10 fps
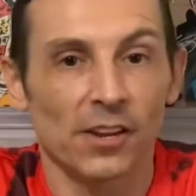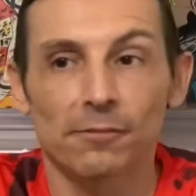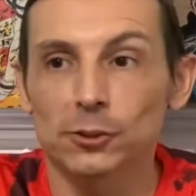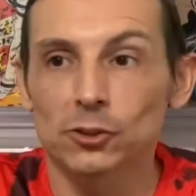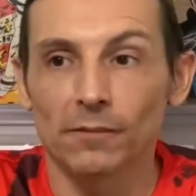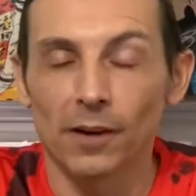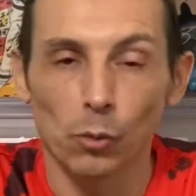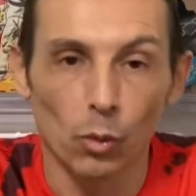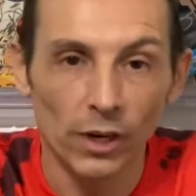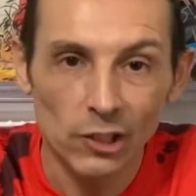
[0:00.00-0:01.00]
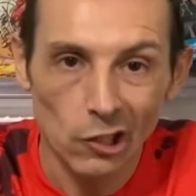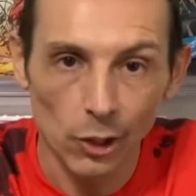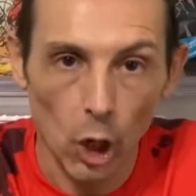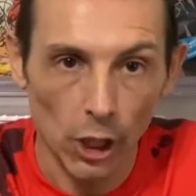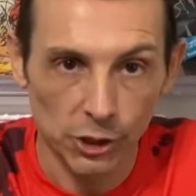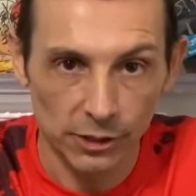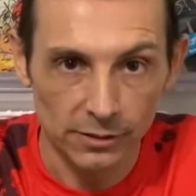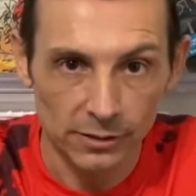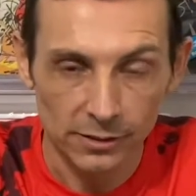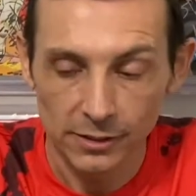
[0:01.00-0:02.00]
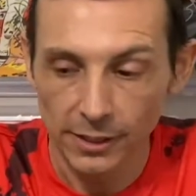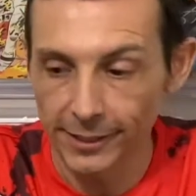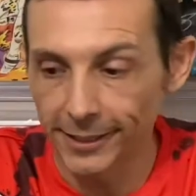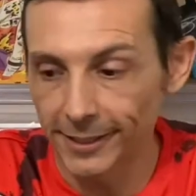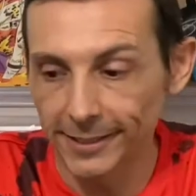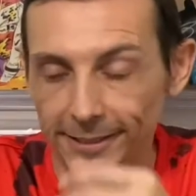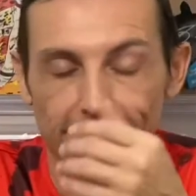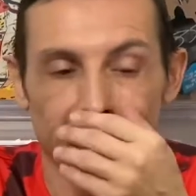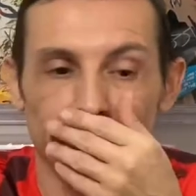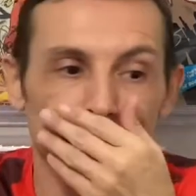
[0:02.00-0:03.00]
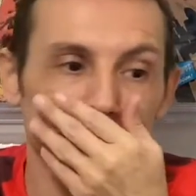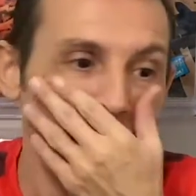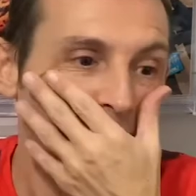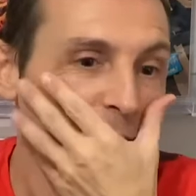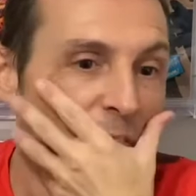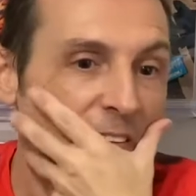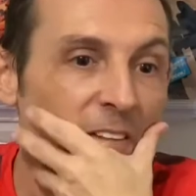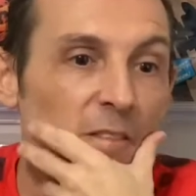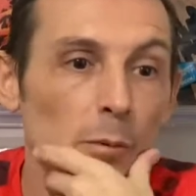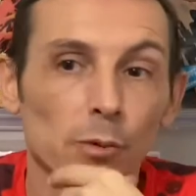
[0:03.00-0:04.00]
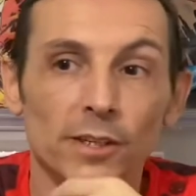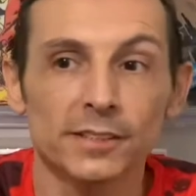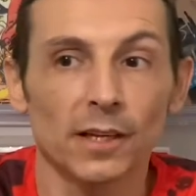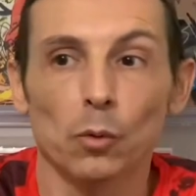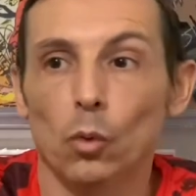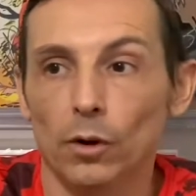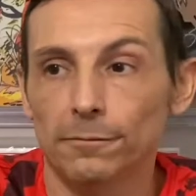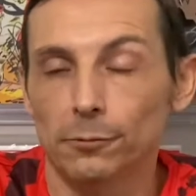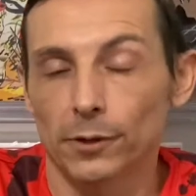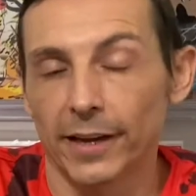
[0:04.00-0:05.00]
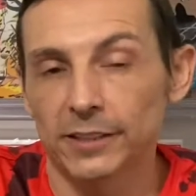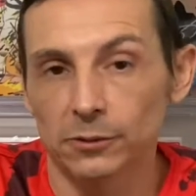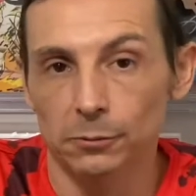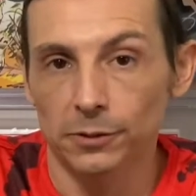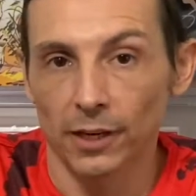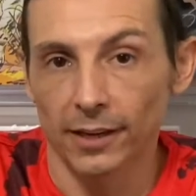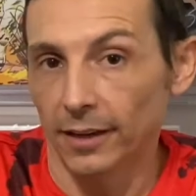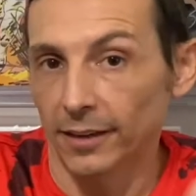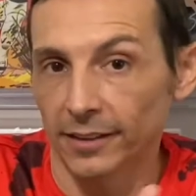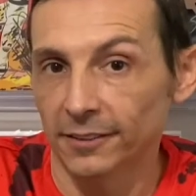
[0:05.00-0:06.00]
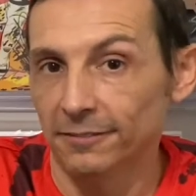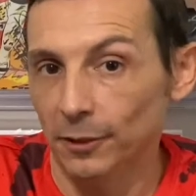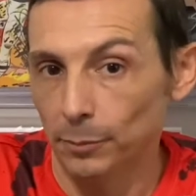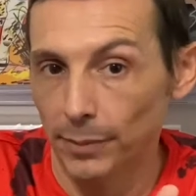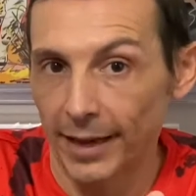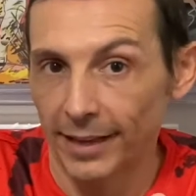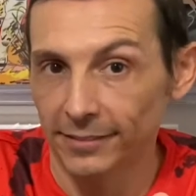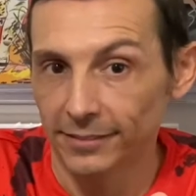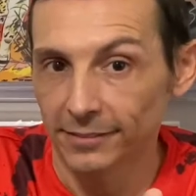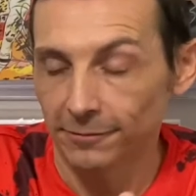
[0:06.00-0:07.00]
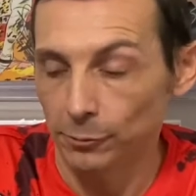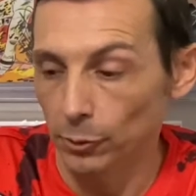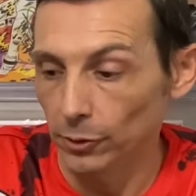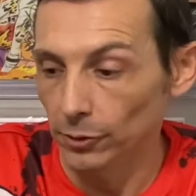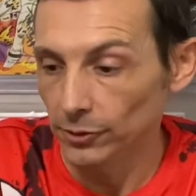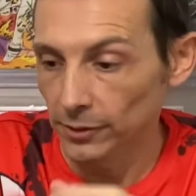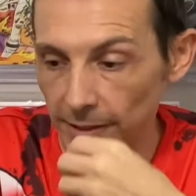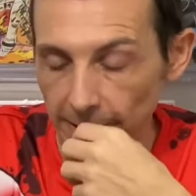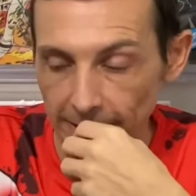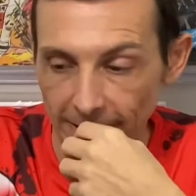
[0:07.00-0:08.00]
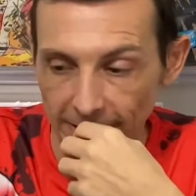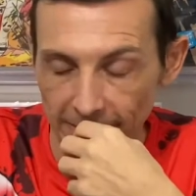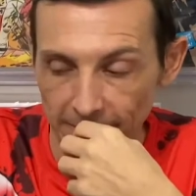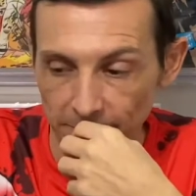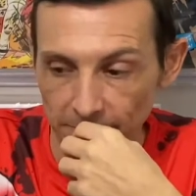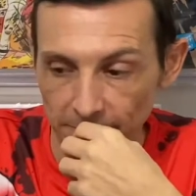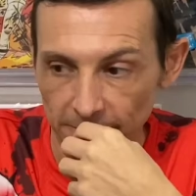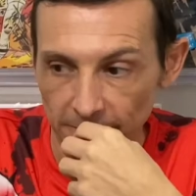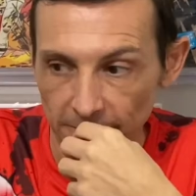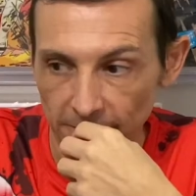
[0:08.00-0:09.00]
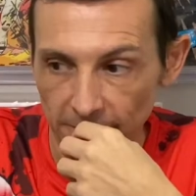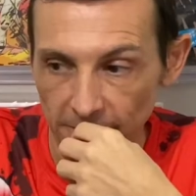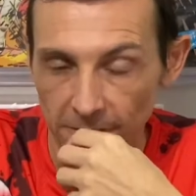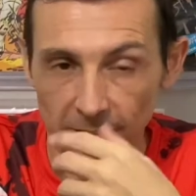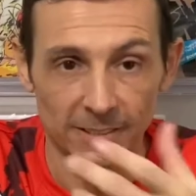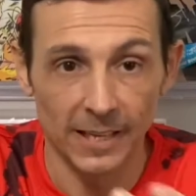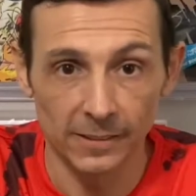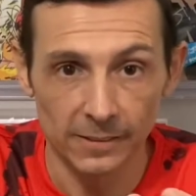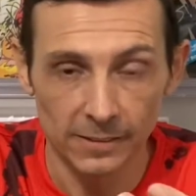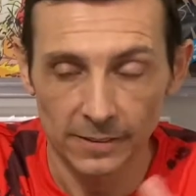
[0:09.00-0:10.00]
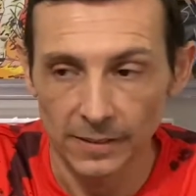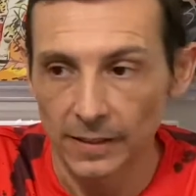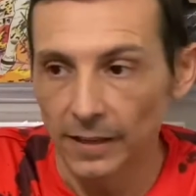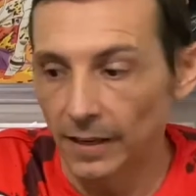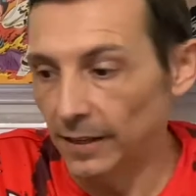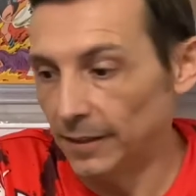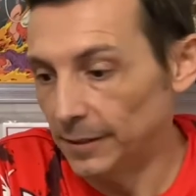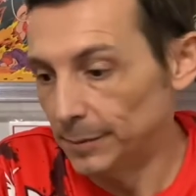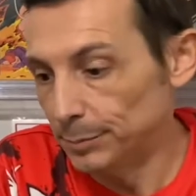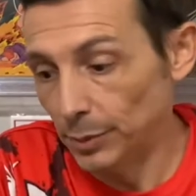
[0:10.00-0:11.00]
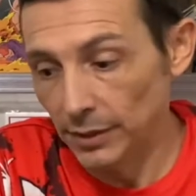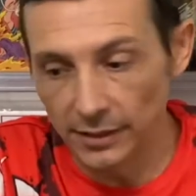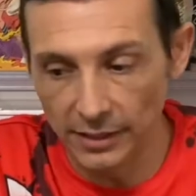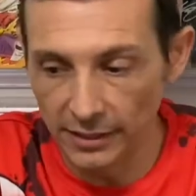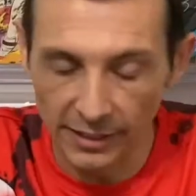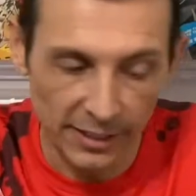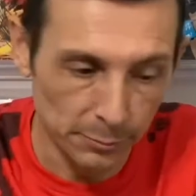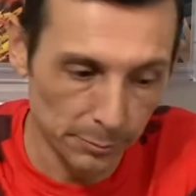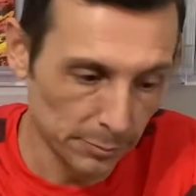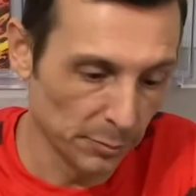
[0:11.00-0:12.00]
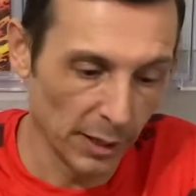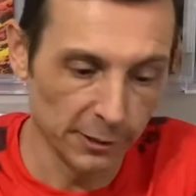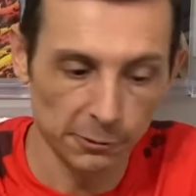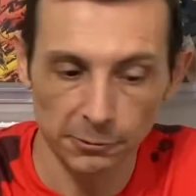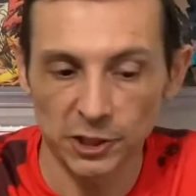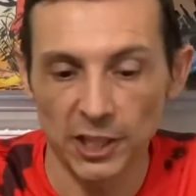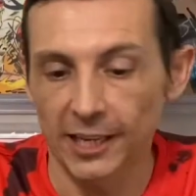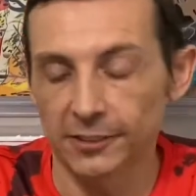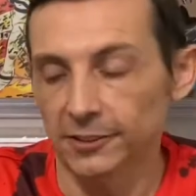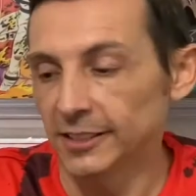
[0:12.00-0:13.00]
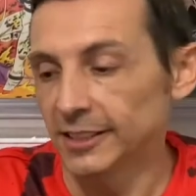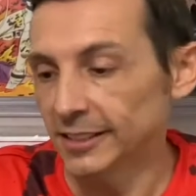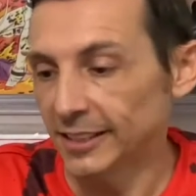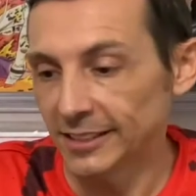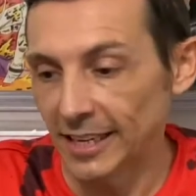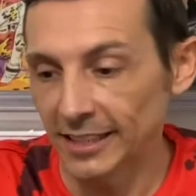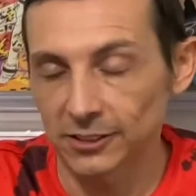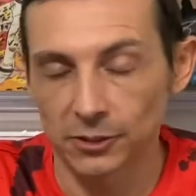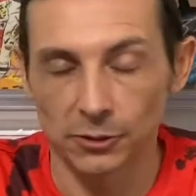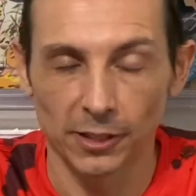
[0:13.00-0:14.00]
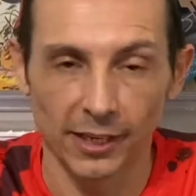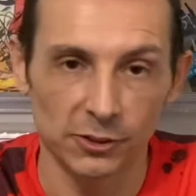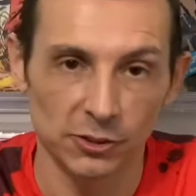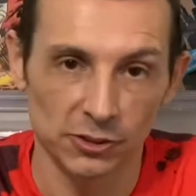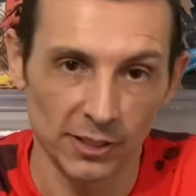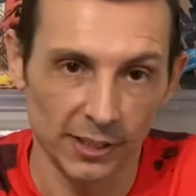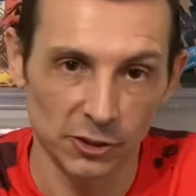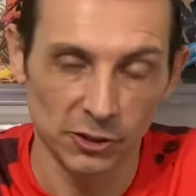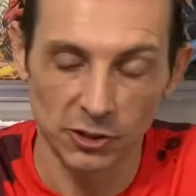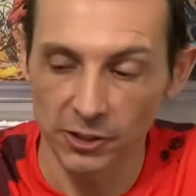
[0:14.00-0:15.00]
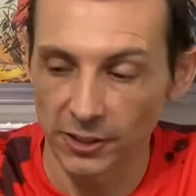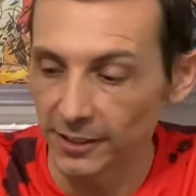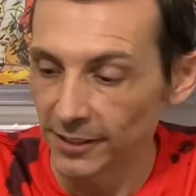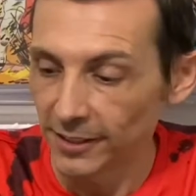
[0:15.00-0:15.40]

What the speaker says: first off, I won it on auction. All right. The price I won it for, I kind of felt bad for the seller. But he didn't bother to reach out or anything like that. So I just took it,